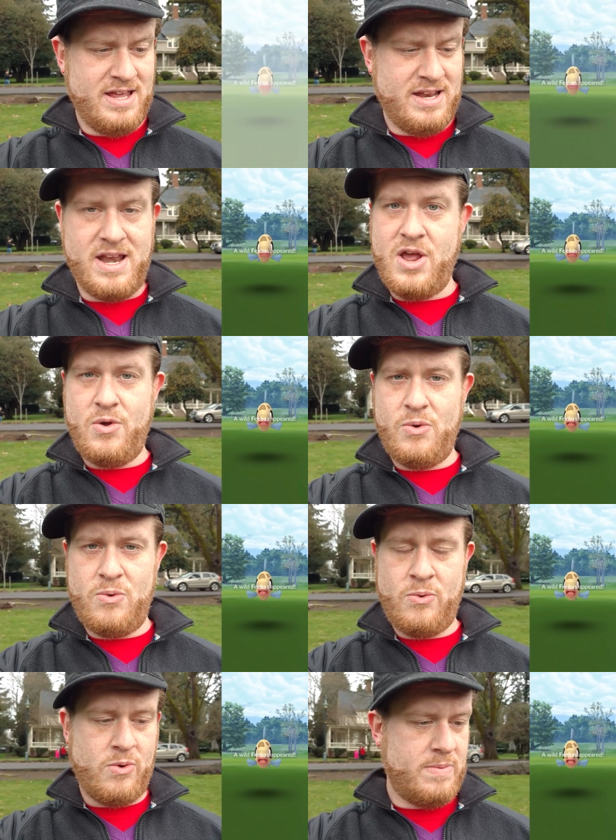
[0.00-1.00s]
wait.
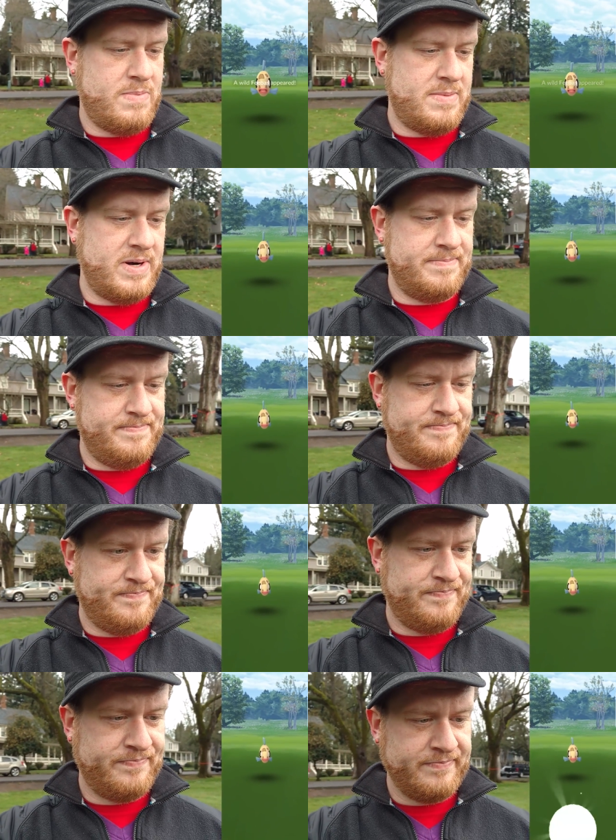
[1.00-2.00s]
No, bummer.
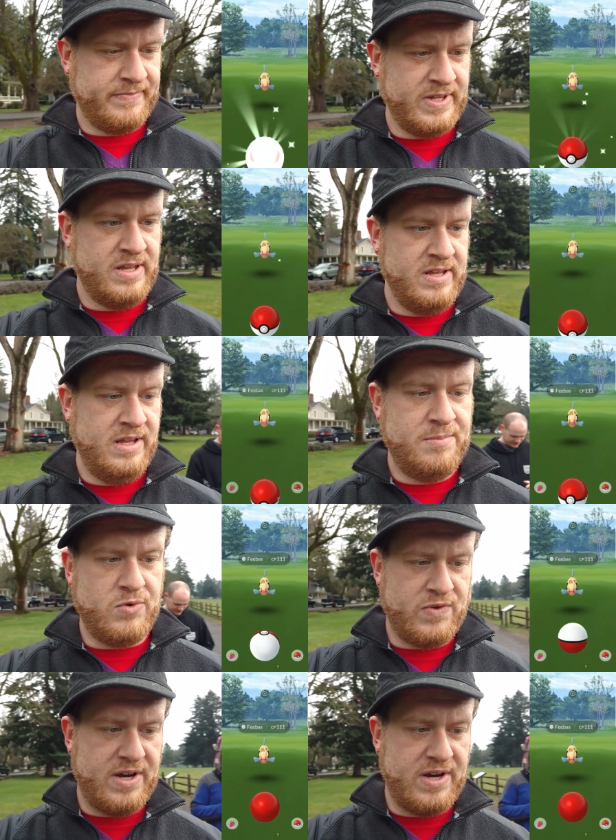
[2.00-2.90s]
Move